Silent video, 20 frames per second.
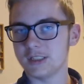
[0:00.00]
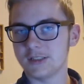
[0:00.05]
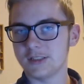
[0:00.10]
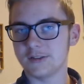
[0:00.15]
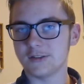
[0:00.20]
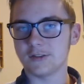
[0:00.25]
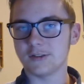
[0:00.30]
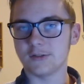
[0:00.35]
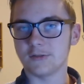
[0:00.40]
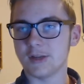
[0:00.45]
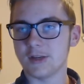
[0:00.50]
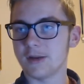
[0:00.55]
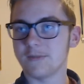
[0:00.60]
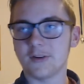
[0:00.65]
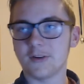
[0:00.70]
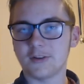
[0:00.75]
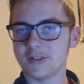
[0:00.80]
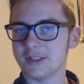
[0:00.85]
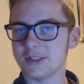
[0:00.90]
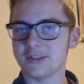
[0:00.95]
So yeah, I'm very
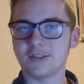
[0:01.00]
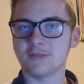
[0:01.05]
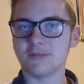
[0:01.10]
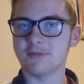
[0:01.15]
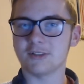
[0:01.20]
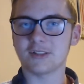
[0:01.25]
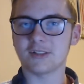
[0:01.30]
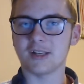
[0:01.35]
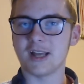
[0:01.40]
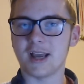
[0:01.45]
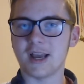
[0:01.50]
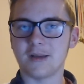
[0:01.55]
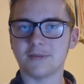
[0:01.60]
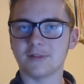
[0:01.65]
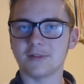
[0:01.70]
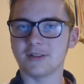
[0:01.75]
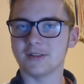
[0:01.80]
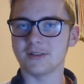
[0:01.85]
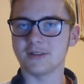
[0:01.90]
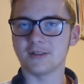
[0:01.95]
excited to see what's gonna happen.
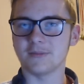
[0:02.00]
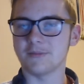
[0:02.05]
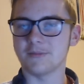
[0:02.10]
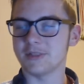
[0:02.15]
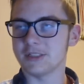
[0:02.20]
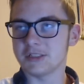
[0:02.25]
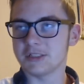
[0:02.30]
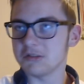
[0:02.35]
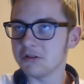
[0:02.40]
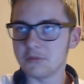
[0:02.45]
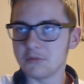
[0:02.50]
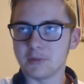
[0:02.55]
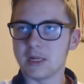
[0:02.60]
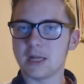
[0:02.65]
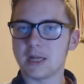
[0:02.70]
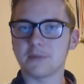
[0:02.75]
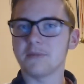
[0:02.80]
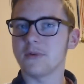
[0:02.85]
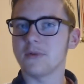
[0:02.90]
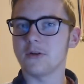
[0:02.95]
Uh, it's called Black
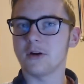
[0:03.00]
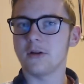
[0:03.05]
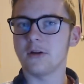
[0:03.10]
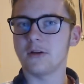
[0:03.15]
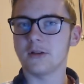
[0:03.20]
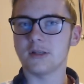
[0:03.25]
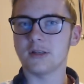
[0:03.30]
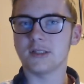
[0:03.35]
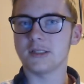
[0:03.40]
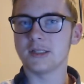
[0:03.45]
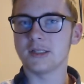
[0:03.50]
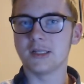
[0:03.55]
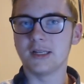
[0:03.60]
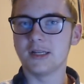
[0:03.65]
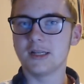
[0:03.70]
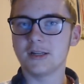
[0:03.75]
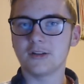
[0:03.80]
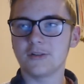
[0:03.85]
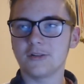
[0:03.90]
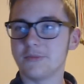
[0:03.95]
Mirror. It
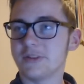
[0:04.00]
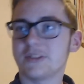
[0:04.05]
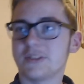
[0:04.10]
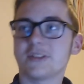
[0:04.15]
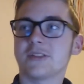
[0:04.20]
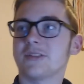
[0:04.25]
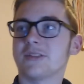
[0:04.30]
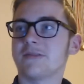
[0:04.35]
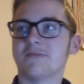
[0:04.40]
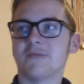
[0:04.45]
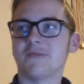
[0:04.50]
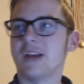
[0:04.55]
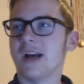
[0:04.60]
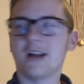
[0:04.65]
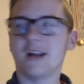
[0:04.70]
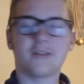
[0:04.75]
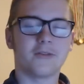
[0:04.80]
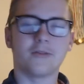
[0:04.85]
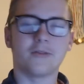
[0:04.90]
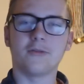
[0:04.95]
could be I
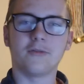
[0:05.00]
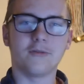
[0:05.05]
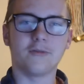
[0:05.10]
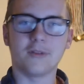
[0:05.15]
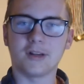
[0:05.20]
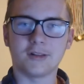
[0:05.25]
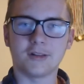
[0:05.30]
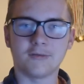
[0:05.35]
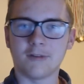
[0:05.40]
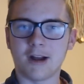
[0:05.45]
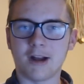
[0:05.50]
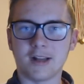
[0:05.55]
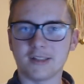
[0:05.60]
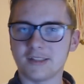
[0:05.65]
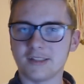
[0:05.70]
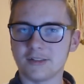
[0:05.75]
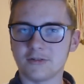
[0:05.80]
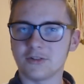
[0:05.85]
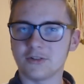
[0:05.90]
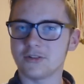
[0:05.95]
don't know what why the
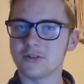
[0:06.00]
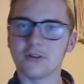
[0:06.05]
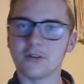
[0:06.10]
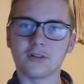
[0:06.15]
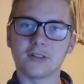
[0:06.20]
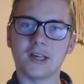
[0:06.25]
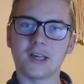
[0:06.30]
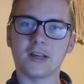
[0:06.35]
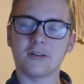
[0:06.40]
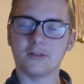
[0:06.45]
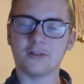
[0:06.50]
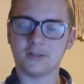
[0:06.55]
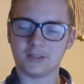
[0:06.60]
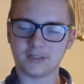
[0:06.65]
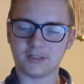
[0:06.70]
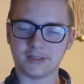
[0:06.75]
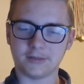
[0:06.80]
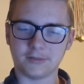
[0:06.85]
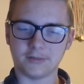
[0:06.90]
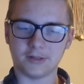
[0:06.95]
series is called that
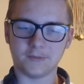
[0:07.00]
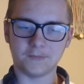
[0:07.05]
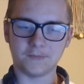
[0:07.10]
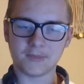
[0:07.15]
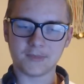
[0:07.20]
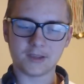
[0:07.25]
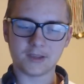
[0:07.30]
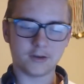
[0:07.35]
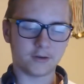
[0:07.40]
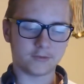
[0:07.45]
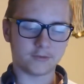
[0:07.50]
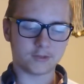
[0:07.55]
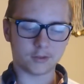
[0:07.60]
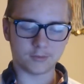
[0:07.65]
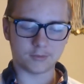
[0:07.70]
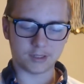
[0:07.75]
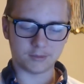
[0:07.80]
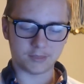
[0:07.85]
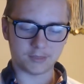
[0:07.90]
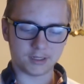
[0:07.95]
honestly, but could have so many
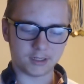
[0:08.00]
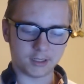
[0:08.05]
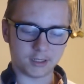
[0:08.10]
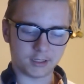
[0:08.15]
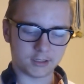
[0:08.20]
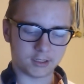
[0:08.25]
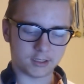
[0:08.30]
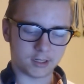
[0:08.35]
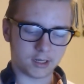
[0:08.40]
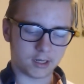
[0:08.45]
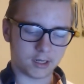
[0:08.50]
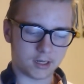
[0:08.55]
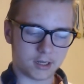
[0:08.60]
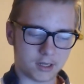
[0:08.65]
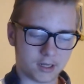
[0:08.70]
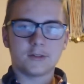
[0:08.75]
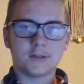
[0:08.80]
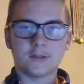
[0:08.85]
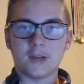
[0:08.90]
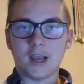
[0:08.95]
meanings. Uh,
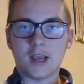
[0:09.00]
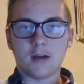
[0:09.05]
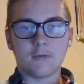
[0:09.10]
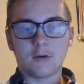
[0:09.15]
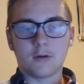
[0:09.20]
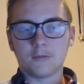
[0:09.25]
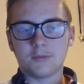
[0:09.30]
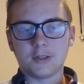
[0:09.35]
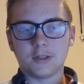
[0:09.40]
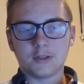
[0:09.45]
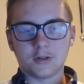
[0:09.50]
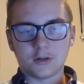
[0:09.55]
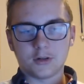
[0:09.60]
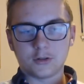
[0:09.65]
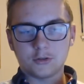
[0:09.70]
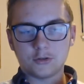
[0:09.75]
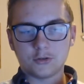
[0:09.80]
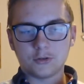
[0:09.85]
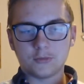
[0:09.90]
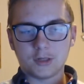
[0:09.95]
yeah, I won't be talking
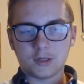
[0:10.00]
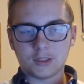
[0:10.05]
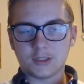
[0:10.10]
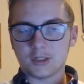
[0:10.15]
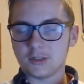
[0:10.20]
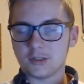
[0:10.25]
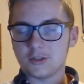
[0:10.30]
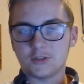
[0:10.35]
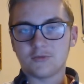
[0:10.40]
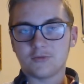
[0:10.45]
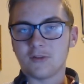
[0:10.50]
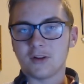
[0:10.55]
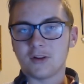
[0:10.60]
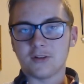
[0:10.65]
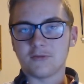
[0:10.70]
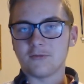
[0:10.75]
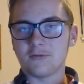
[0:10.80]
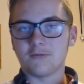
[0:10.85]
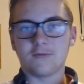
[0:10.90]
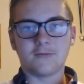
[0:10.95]
too much. I'll just want
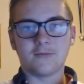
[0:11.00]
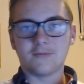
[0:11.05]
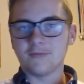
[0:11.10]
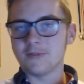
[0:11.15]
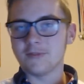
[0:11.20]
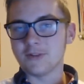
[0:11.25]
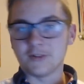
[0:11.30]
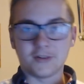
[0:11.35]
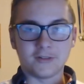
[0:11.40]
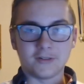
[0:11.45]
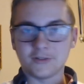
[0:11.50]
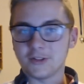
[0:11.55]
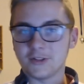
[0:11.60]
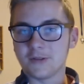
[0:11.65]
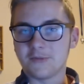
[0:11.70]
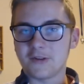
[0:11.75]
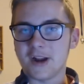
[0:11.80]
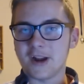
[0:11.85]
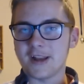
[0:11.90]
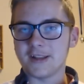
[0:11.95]
to you know jump
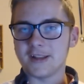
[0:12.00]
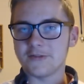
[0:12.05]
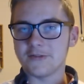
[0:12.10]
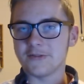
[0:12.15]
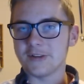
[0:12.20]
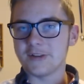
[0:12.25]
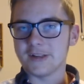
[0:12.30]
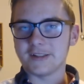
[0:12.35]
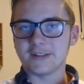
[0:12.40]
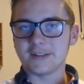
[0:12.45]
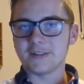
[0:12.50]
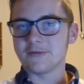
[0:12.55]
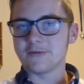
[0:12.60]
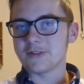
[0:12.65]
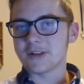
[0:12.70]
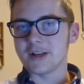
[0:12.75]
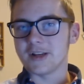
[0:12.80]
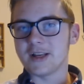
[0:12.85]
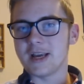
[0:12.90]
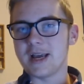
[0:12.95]
right into it and see what's
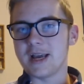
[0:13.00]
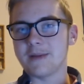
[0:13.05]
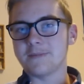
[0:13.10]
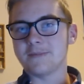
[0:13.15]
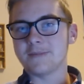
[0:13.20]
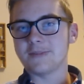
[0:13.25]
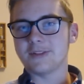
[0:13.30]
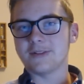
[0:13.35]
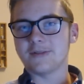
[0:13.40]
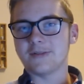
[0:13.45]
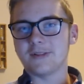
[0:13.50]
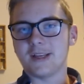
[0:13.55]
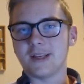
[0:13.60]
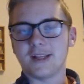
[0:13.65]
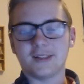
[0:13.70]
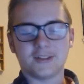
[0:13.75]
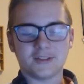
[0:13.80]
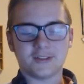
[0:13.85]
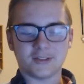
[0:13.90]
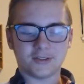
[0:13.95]
gonna happen. So yeah,
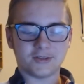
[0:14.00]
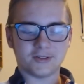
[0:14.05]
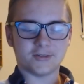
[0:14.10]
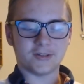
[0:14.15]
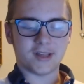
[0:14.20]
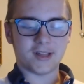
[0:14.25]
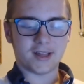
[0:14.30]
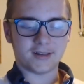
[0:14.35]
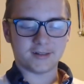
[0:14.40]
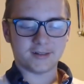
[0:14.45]
let's just do that.